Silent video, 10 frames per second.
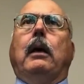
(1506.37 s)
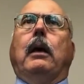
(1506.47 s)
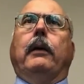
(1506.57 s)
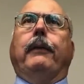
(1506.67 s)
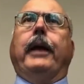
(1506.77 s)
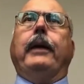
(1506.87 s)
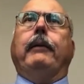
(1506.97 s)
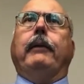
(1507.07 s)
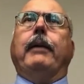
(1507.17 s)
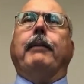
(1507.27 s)
uh, they,
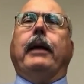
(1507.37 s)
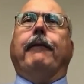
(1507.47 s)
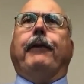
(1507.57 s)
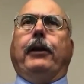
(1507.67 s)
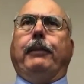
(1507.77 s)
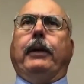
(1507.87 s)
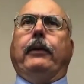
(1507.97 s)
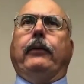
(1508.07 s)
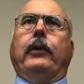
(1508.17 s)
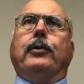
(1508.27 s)
they made a fundamental
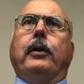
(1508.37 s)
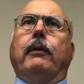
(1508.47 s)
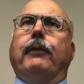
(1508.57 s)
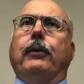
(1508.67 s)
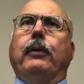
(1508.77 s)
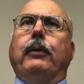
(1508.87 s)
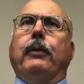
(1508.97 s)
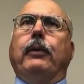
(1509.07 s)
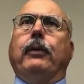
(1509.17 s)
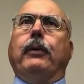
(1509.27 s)
decision a few years
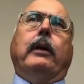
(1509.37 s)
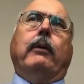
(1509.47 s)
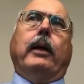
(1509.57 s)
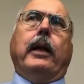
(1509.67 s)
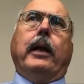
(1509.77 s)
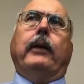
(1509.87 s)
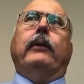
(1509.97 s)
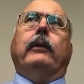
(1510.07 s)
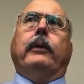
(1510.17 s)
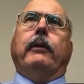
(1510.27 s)
ago that they were going to
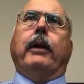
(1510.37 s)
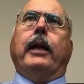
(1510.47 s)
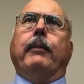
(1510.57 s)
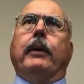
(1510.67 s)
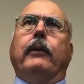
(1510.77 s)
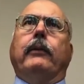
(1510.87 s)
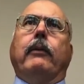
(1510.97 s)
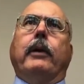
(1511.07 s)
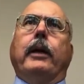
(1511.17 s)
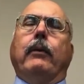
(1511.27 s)
exit the uranium industry.